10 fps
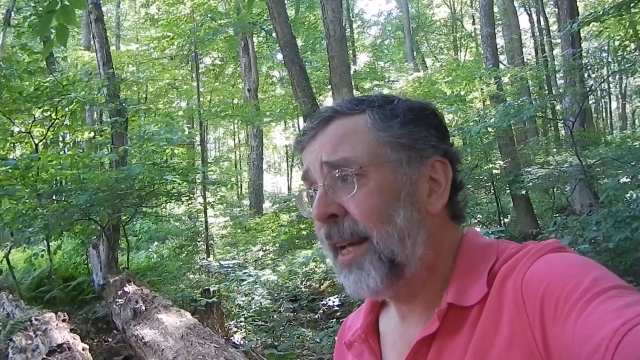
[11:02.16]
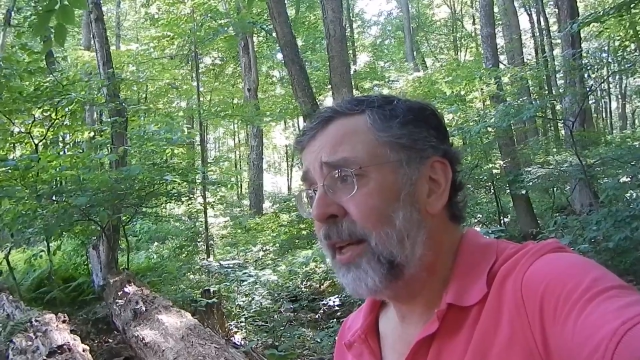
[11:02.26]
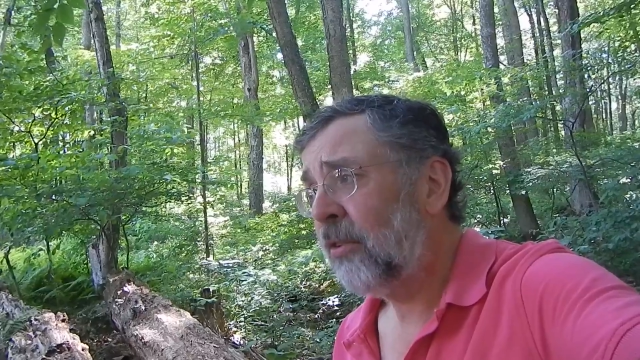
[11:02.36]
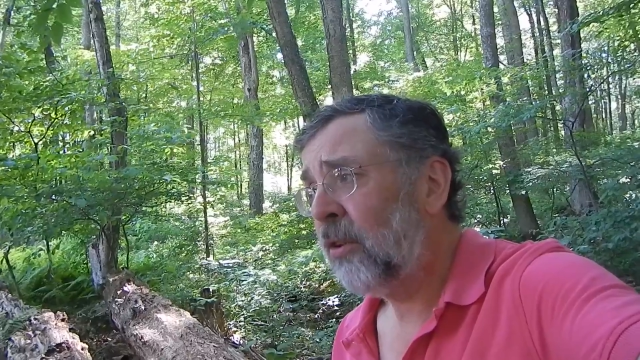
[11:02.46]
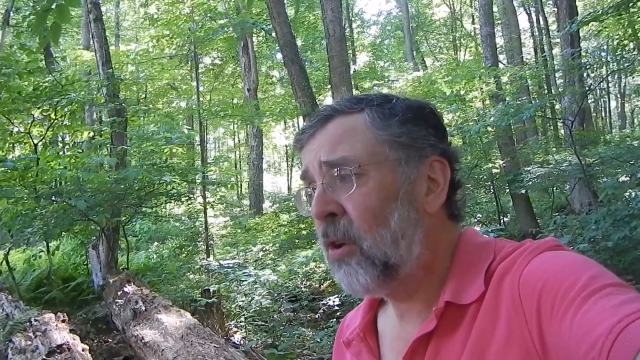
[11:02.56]

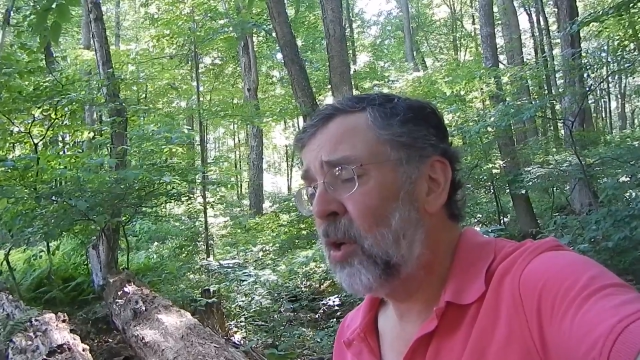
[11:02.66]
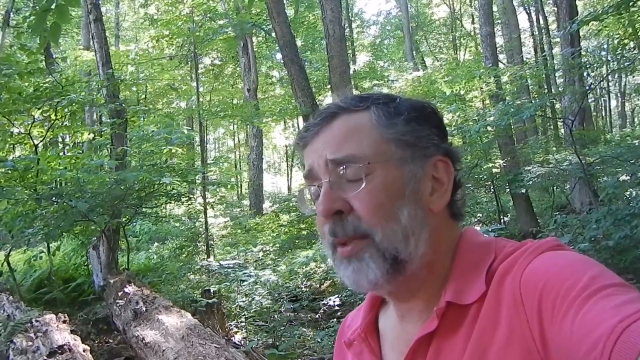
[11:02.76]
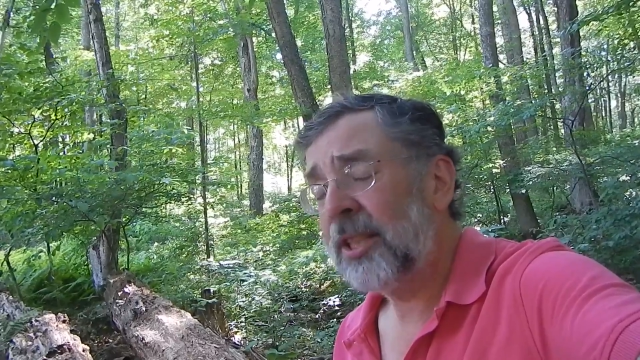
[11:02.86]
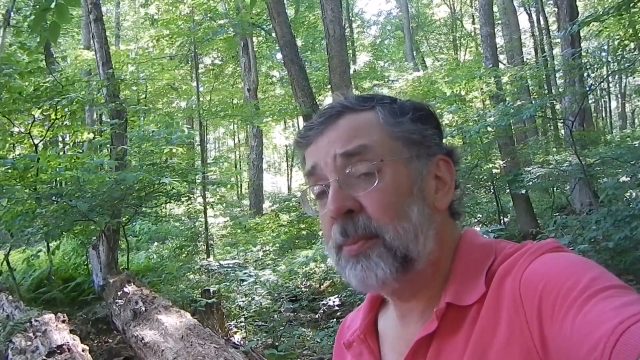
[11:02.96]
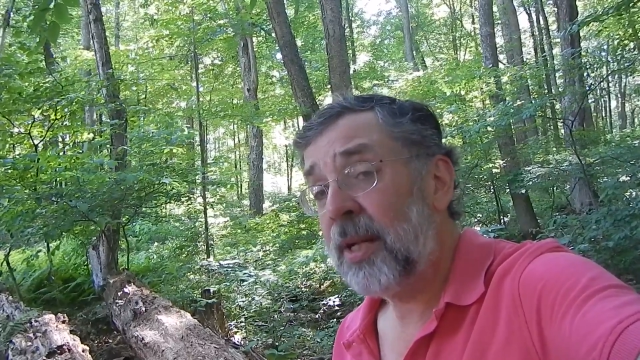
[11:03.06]
can't all be
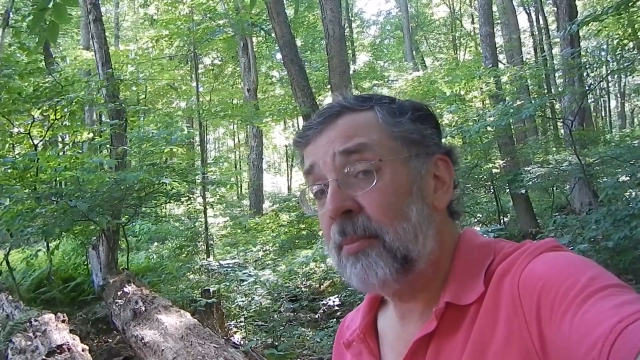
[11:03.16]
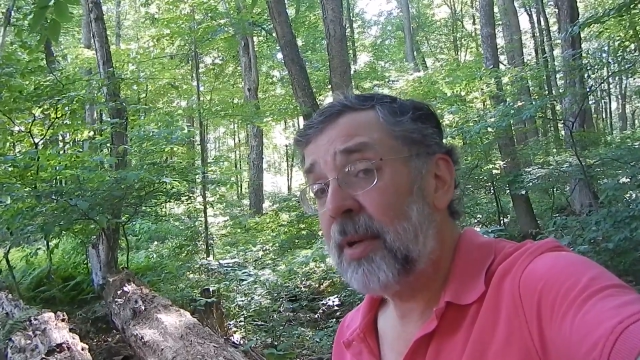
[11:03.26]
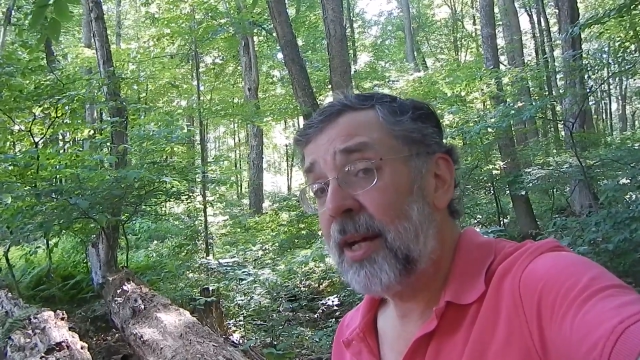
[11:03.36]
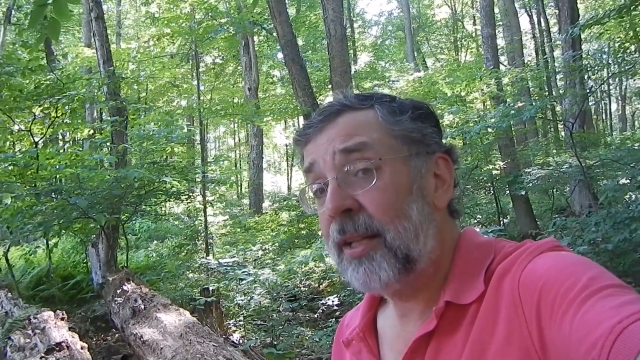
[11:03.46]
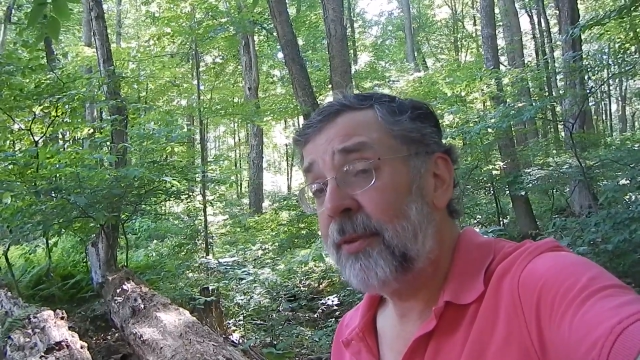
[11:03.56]
explained
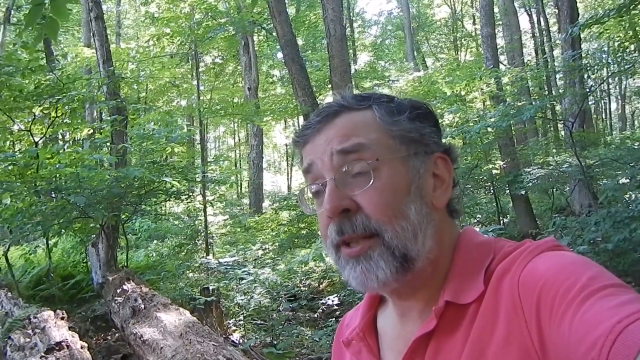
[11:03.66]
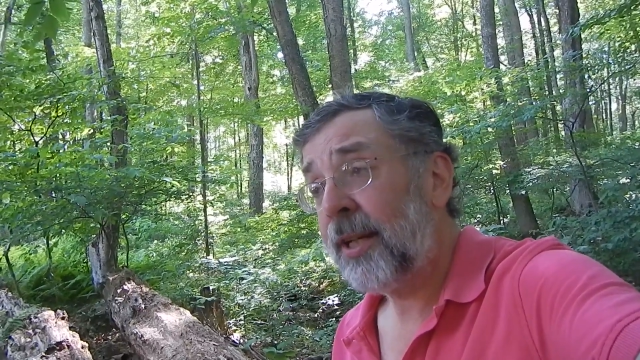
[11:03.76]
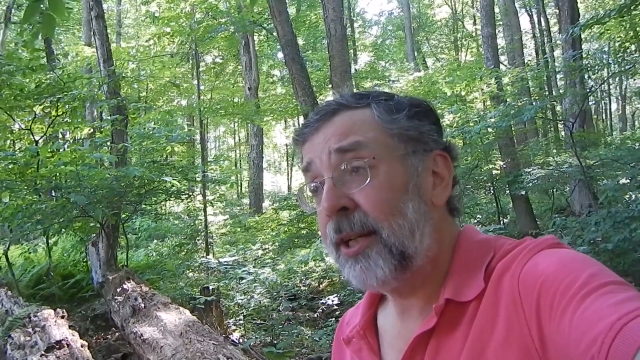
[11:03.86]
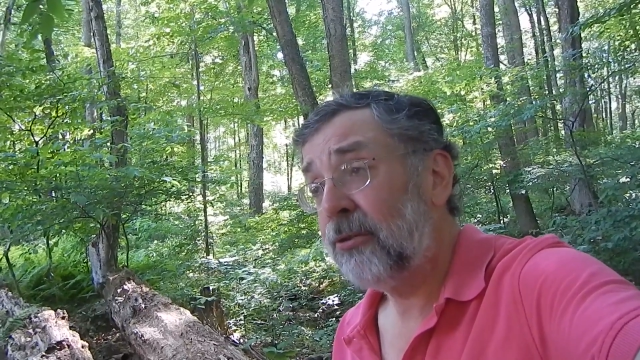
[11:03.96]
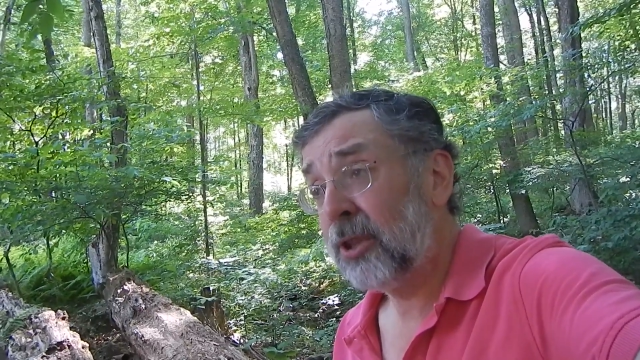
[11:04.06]
by the fact
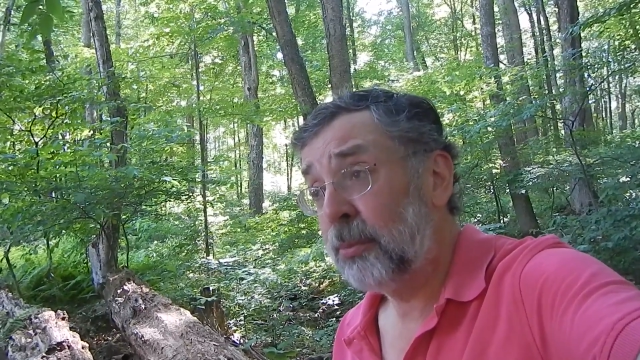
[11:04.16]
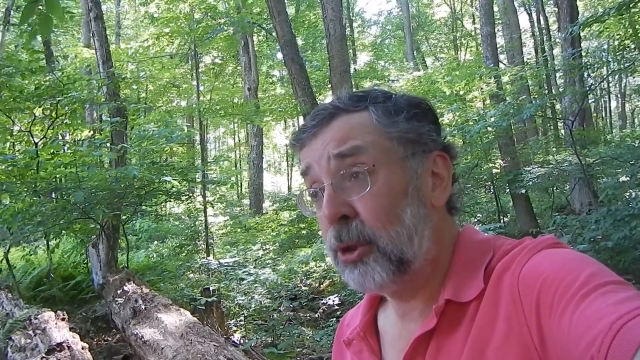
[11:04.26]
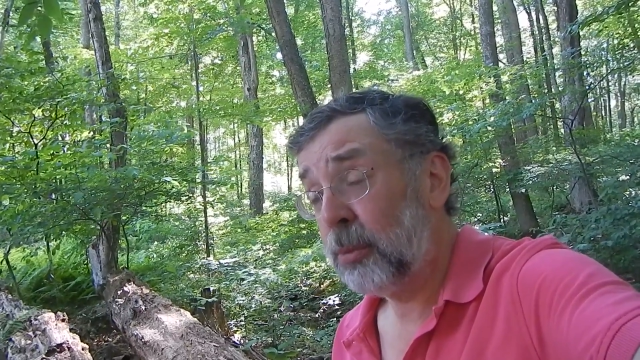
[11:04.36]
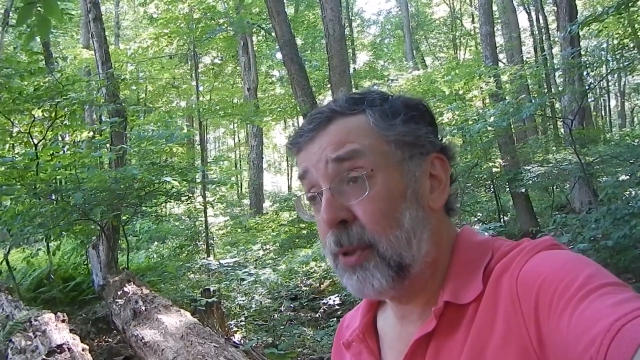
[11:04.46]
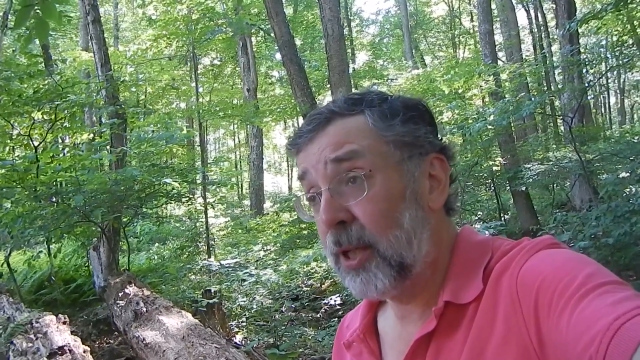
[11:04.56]
that I used the
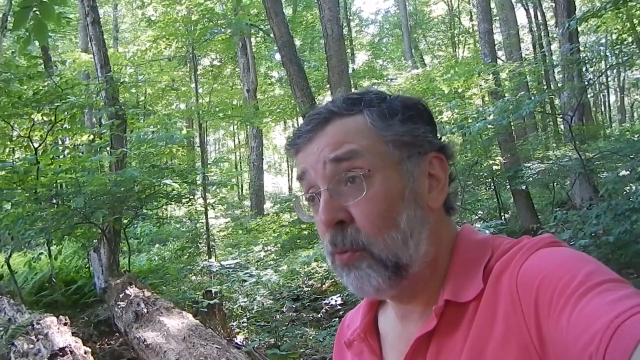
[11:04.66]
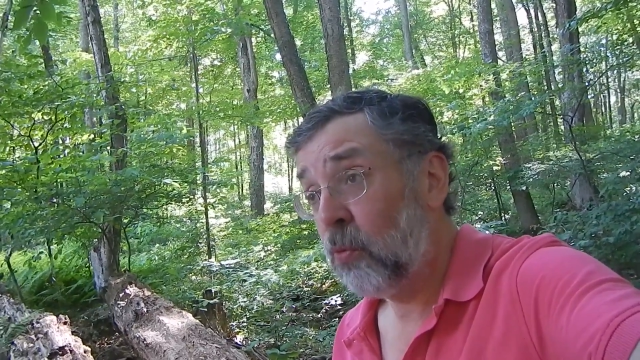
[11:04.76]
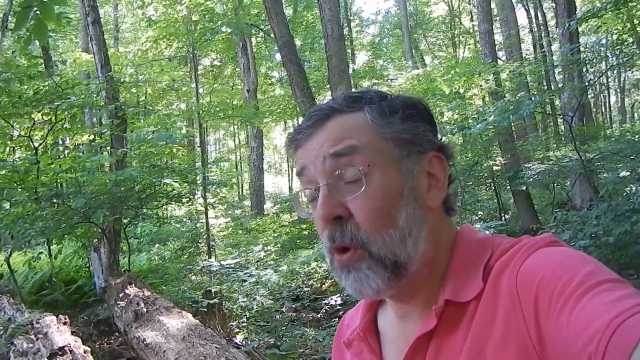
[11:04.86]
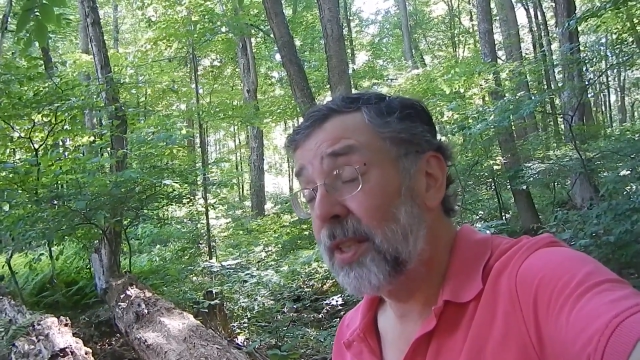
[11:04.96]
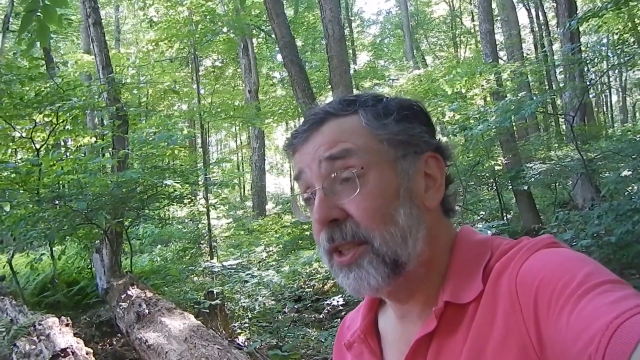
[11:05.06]
Bush Buddy
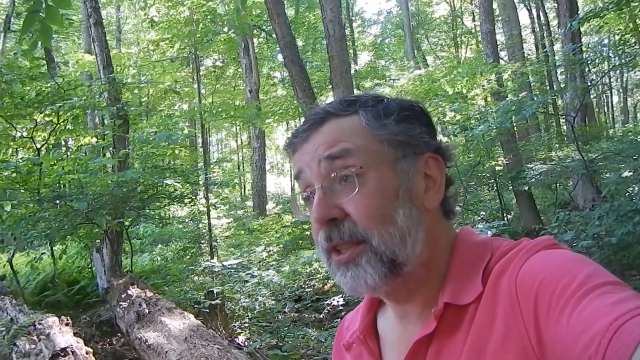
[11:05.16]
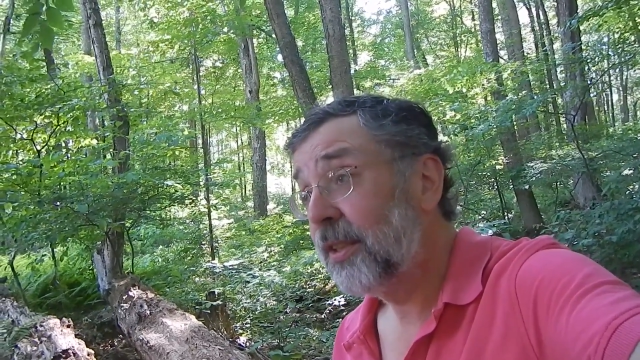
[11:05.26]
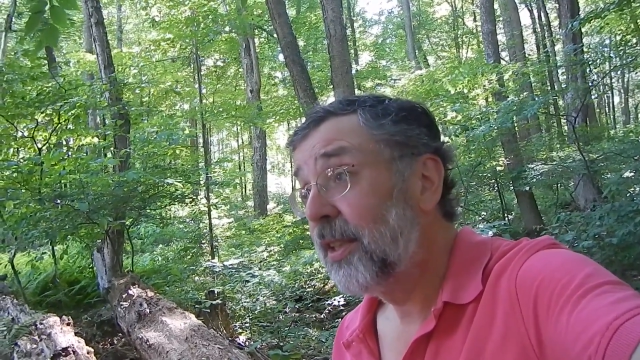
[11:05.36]
once.